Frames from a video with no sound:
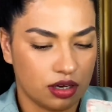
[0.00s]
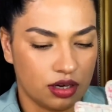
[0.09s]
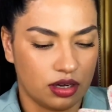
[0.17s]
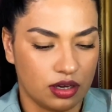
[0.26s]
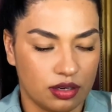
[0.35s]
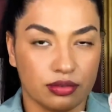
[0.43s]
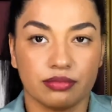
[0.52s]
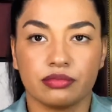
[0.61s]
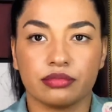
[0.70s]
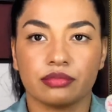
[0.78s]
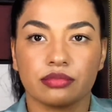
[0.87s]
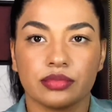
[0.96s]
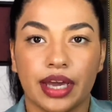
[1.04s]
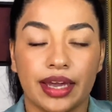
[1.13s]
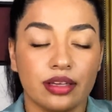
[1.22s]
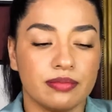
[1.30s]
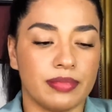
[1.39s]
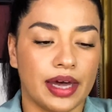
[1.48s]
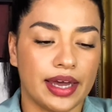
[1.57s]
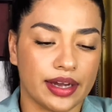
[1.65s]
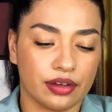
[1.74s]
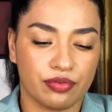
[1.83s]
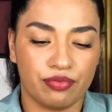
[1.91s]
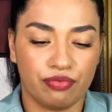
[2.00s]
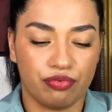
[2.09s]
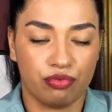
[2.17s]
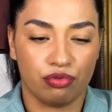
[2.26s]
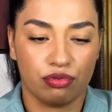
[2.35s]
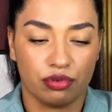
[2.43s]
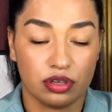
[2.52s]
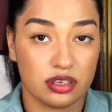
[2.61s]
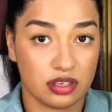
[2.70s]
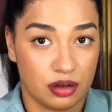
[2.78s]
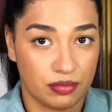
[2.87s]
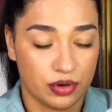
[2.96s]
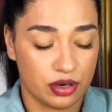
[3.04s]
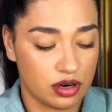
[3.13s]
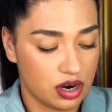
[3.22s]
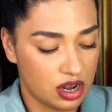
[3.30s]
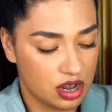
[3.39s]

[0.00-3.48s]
handbag for summer.